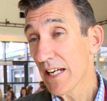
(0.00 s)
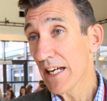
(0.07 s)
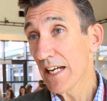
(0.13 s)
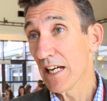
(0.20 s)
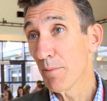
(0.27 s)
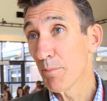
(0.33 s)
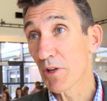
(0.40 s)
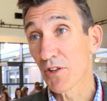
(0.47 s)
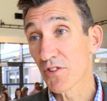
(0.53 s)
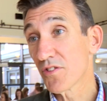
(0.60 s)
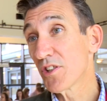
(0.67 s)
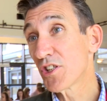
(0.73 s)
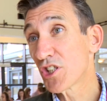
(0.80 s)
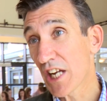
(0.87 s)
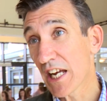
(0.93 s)
uh, because of
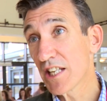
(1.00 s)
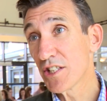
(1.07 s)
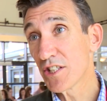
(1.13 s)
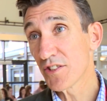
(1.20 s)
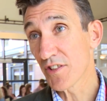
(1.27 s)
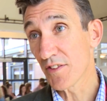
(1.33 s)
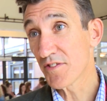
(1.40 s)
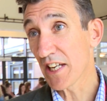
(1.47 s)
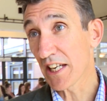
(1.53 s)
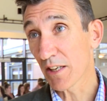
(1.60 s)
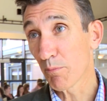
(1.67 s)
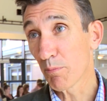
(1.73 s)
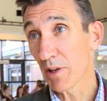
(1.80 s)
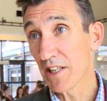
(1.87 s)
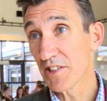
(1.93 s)
the changes that have
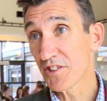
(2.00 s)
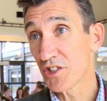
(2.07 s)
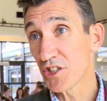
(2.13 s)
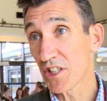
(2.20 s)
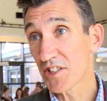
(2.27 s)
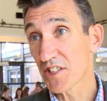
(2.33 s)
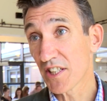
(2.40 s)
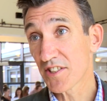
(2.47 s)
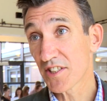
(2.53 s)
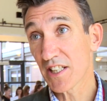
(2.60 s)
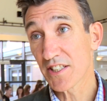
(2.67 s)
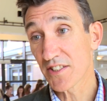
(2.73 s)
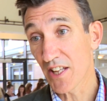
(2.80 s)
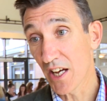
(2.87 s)
taken place to GCSEs.